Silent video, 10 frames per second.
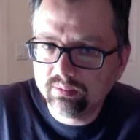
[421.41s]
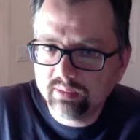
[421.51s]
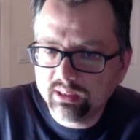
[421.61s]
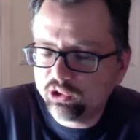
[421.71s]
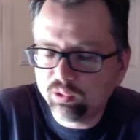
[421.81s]

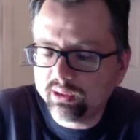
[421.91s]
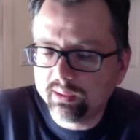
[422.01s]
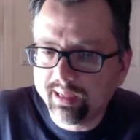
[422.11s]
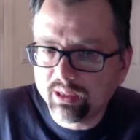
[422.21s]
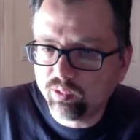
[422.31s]
It just wouldn't
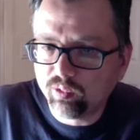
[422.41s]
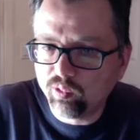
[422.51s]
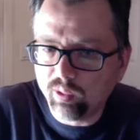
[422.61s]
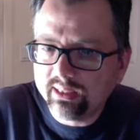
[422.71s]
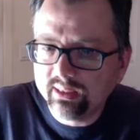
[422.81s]
have mattered
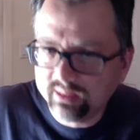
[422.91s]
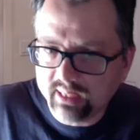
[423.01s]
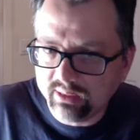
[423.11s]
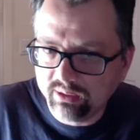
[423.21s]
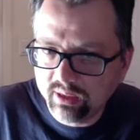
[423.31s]
what he
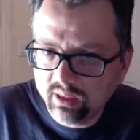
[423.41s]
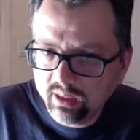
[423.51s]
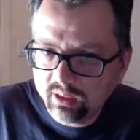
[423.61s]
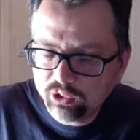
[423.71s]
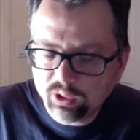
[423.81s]
said.
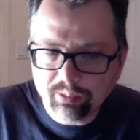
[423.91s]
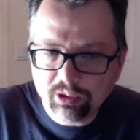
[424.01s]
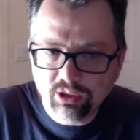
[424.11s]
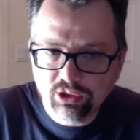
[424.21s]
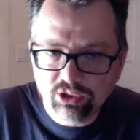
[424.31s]
Trump could
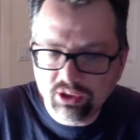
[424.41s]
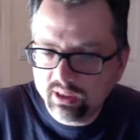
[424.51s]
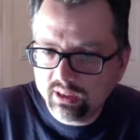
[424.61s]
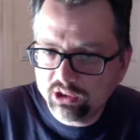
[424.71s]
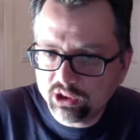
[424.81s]
have just
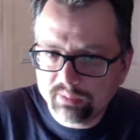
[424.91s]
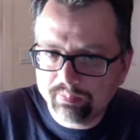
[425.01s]
started